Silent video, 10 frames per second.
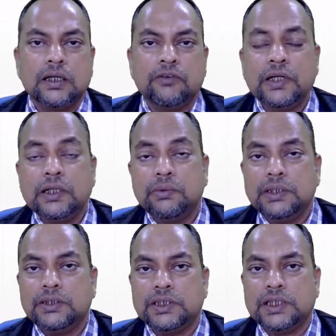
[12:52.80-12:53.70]
a
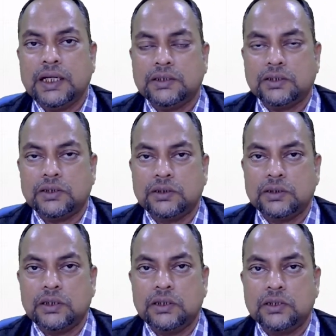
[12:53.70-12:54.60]
frequent change
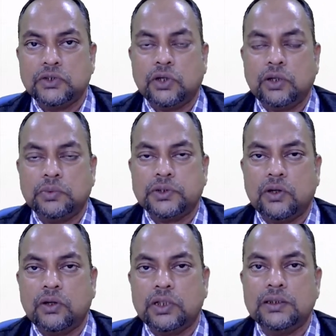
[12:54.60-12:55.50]
in the jobs
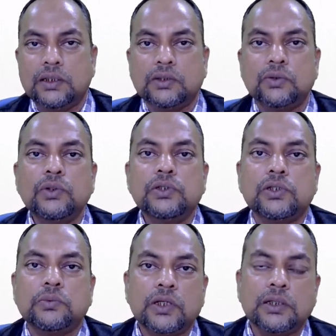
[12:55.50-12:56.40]
or in the roles
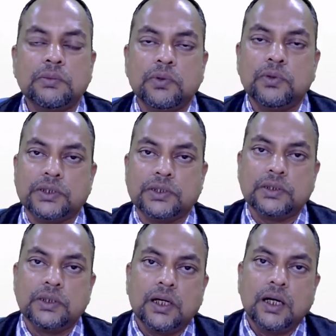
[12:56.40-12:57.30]
of the employees